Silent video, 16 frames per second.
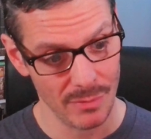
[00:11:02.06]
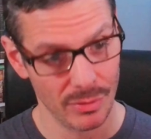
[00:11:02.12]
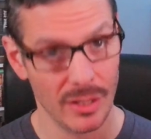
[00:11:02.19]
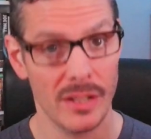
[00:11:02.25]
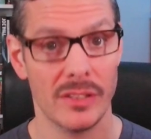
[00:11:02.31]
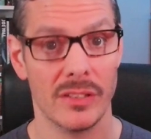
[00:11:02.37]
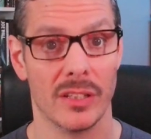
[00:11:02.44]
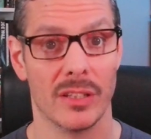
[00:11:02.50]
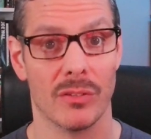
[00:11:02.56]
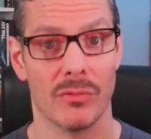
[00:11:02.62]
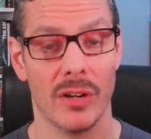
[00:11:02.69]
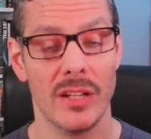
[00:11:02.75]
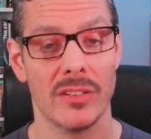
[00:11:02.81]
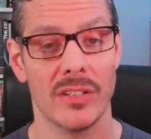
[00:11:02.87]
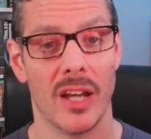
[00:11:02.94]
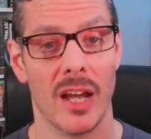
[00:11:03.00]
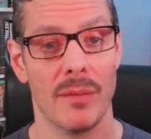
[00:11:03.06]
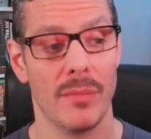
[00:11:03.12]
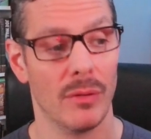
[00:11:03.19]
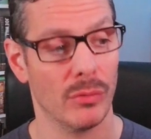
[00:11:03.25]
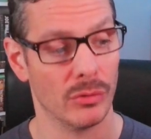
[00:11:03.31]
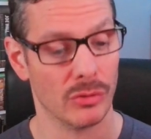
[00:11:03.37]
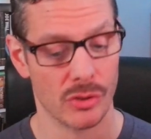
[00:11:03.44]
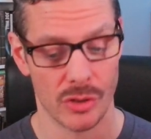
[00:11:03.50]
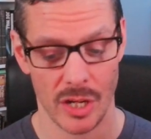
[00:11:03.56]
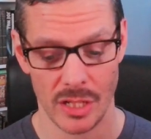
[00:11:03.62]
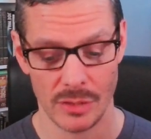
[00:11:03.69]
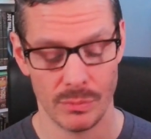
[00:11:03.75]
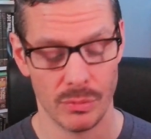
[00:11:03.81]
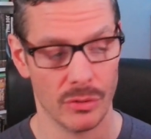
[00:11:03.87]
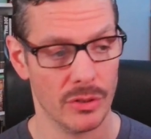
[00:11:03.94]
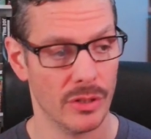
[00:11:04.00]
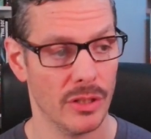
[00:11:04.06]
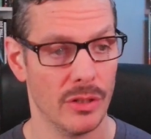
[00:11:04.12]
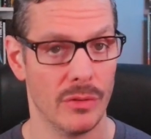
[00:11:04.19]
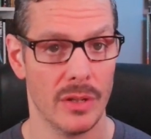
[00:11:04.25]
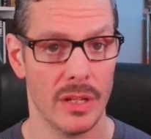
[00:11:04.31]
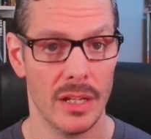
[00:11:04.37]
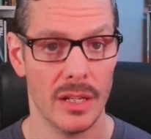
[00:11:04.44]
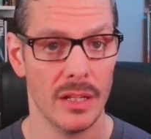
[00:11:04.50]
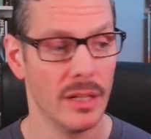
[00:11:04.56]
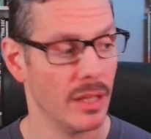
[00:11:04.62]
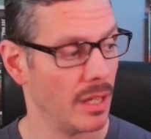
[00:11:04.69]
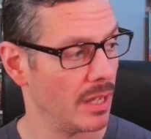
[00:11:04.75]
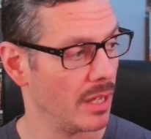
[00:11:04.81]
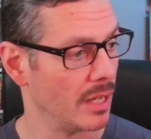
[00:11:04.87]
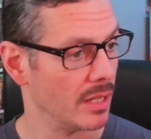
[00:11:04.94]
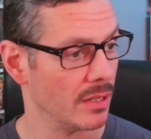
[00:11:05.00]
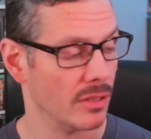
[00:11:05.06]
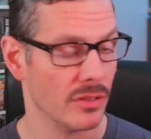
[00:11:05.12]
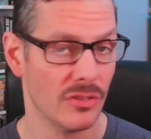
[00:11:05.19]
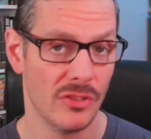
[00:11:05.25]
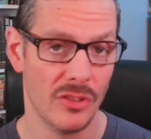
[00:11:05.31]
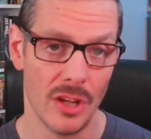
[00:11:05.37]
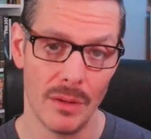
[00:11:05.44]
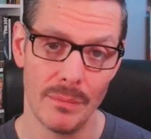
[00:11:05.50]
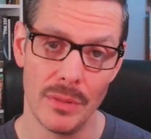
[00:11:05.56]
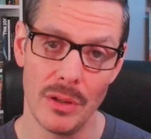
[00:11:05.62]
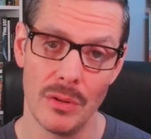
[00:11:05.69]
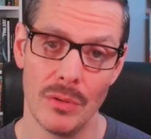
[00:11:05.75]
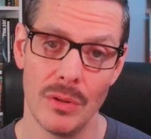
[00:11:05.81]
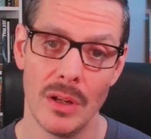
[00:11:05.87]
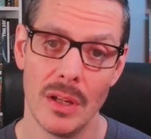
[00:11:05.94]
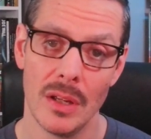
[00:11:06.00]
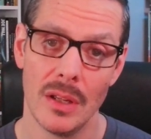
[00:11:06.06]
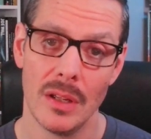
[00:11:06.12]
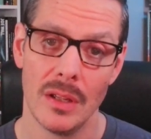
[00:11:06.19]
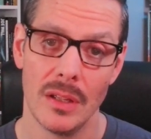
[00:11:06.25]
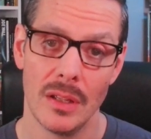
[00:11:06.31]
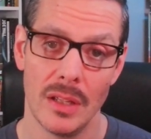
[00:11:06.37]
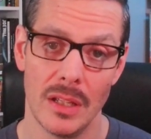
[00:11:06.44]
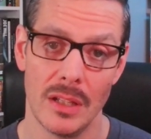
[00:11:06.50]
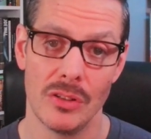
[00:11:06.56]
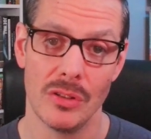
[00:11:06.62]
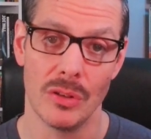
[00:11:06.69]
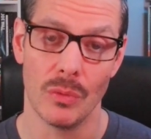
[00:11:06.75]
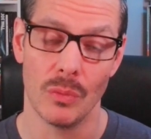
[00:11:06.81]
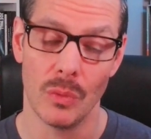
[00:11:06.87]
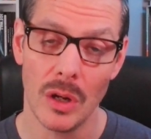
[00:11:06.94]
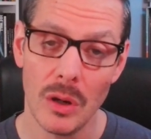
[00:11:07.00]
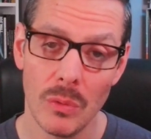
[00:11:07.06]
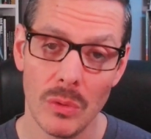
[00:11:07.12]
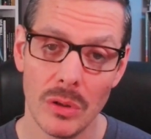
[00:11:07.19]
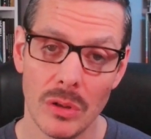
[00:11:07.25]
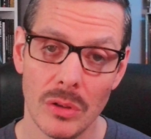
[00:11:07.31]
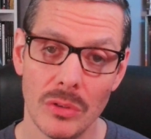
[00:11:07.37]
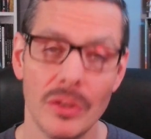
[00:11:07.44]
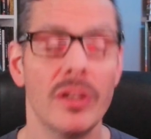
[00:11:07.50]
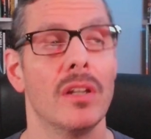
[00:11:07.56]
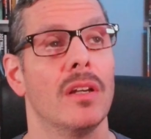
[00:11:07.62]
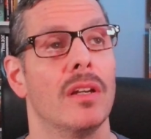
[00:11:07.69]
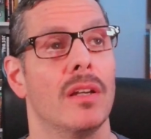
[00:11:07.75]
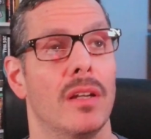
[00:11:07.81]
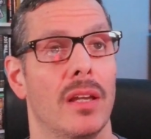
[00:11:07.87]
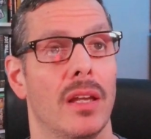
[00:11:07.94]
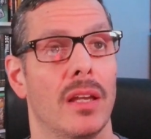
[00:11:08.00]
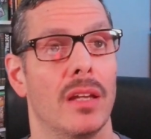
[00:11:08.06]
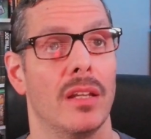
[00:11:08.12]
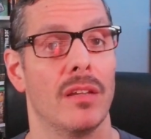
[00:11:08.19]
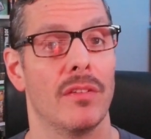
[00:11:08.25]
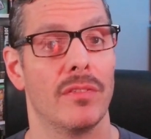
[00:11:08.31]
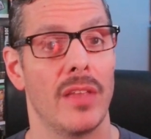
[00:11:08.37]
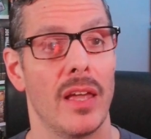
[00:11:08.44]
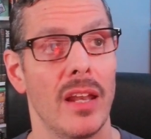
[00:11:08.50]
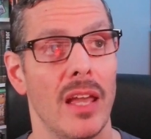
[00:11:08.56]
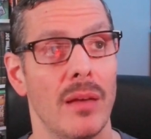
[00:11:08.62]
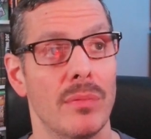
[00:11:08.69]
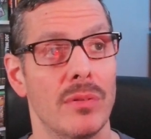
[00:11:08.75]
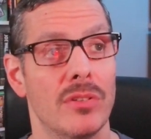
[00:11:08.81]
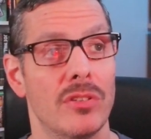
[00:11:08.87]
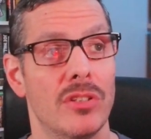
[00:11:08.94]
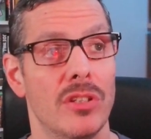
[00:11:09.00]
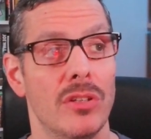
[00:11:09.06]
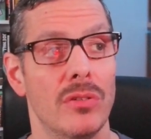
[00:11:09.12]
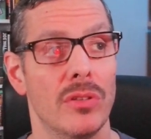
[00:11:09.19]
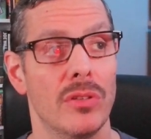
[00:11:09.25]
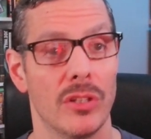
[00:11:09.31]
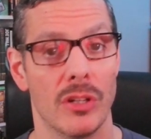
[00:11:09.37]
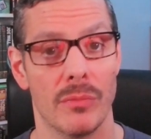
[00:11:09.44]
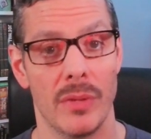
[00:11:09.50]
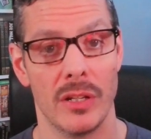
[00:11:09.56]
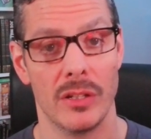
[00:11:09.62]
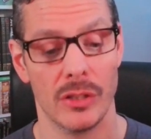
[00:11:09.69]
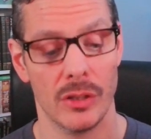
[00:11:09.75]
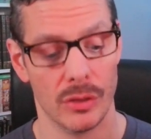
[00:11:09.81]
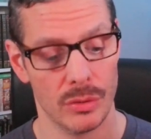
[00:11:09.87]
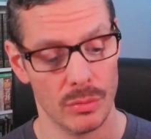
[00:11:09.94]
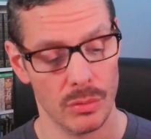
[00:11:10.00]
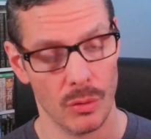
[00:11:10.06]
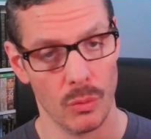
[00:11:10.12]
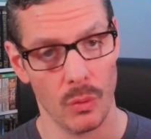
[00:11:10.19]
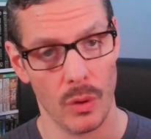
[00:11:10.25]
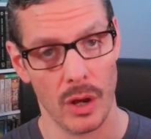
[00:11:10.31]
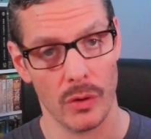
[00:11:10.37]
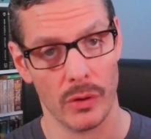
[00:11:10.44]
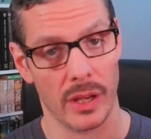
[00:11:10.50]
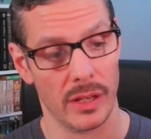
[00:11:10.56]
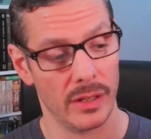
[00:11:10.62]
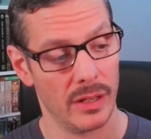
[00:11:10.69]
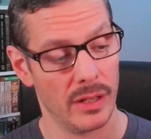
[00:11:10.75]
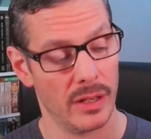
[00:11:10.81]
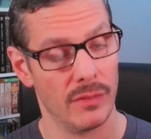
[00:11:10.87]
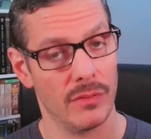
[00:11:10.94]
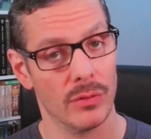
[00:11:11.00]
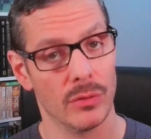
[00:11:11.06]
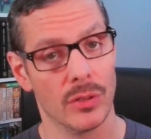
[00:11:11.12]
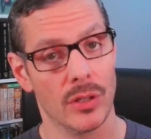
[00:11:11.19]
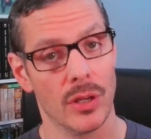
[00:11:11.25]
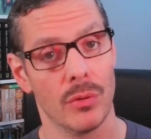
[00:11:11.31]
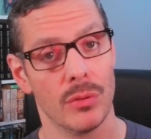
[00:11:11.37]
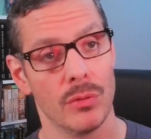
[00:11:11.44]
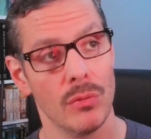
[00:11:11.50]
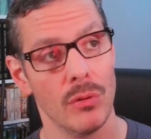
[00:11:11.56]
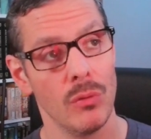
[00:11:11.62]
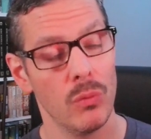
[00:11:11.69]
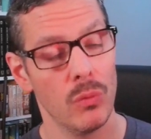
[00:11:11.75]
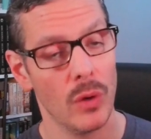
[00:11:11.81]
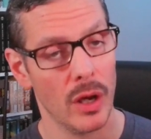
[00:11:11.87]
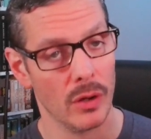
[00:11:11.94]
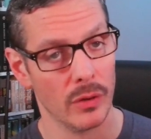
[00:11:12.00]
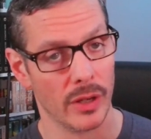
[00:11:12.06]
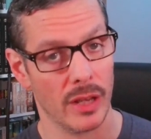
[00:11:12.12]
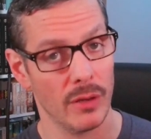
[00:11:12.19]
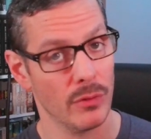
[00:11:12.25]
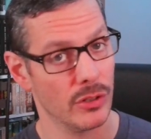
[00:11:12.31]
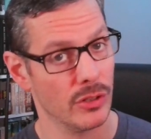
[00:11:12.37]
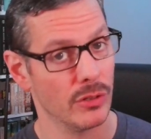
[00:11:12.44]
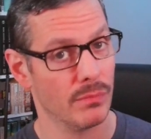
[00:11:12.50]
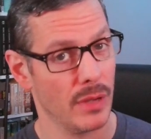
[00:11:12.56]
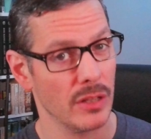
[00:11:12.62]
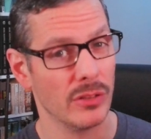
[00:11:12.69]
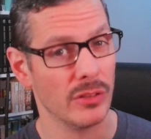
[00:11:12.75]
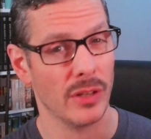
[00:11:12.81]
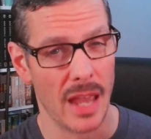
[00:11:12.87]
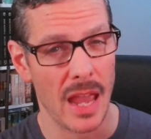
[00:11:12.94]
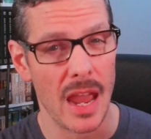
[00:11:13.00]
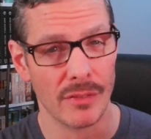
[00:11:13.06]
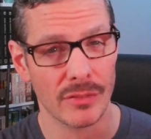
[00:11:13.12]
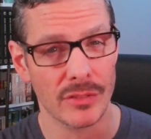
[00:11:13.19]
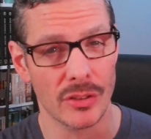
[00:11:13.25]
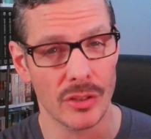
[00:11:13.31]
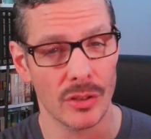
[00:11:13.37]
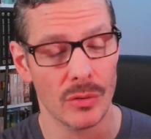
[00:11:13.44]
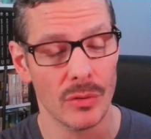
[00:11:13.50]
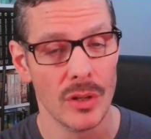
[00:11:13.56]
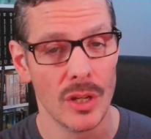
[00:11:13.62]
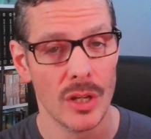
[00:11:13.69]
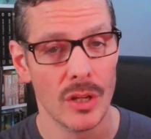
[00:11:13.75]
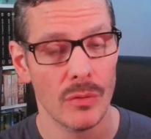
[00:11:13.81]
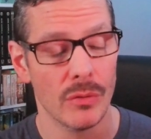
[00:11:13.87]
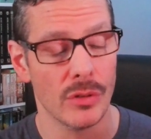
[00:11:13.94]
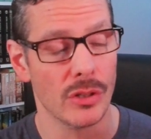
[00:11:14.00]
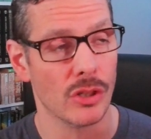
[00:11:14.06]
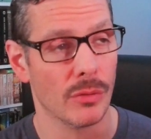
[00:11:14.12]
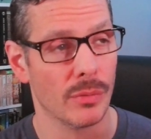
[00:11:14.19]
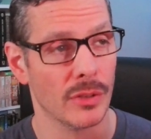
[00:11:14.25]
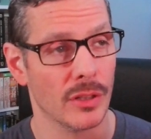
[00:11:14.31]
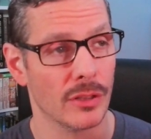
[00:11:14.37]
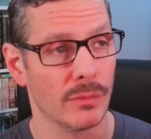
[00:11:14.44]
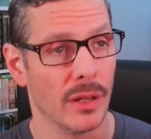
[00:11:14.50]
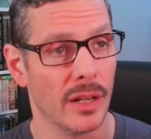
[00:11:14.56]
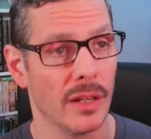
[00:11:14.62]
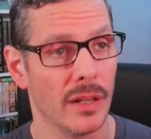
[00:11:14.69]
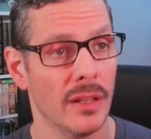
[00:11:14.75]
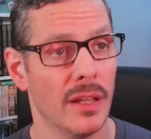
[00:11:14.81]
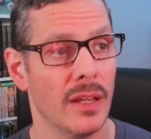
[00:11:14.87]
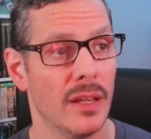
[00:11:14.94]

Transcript: place at the right time, it will transport you in and dump you into the well world. And if that happens to you, then you're made to go through a well gate. And if you go through a well gate, which you basically have to do when you show up on this planet,